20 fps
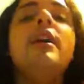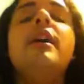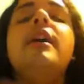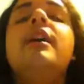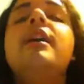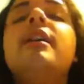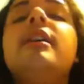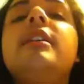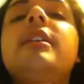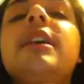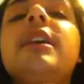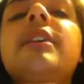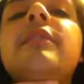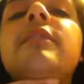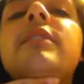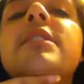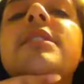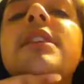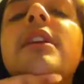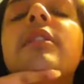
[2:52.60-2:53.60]
and
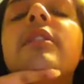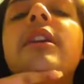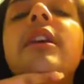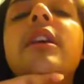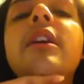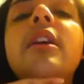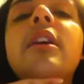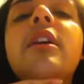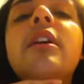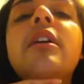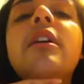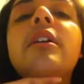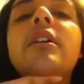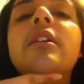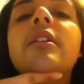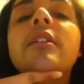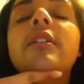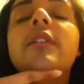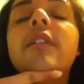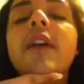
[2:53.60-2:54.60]
even down here,
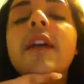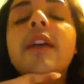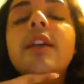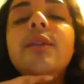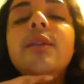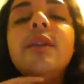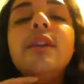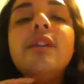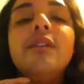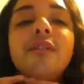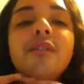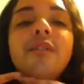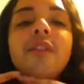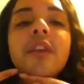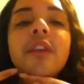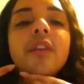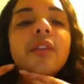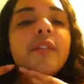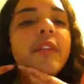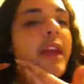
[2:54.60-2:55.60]
like, you can
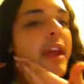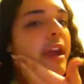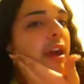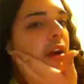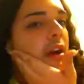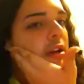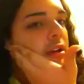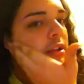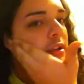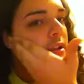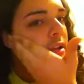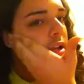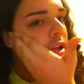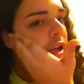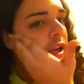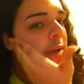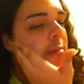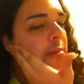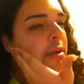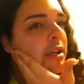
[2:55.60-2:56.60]
feel the hair.
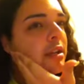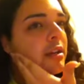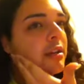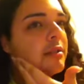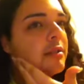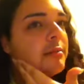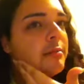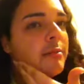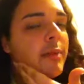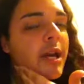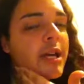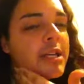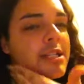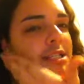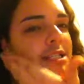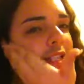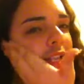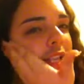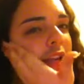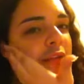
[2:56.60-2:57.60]
I mean, my
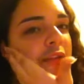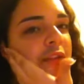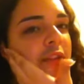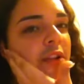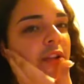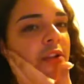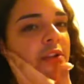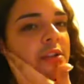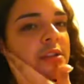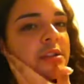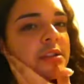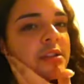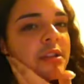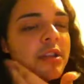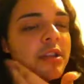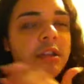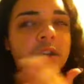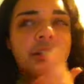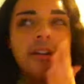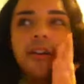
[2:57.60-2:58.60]
skin feels
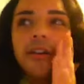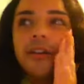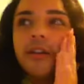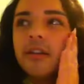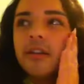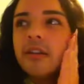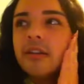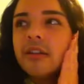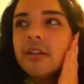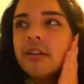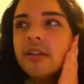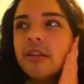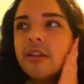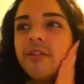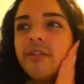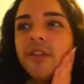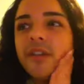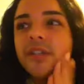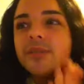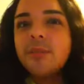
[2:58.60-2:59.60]

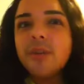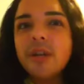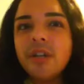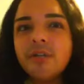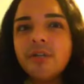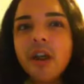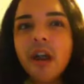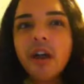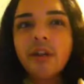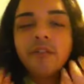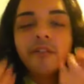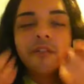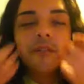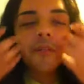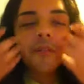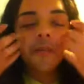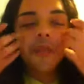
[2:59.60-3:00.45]
pretty rough,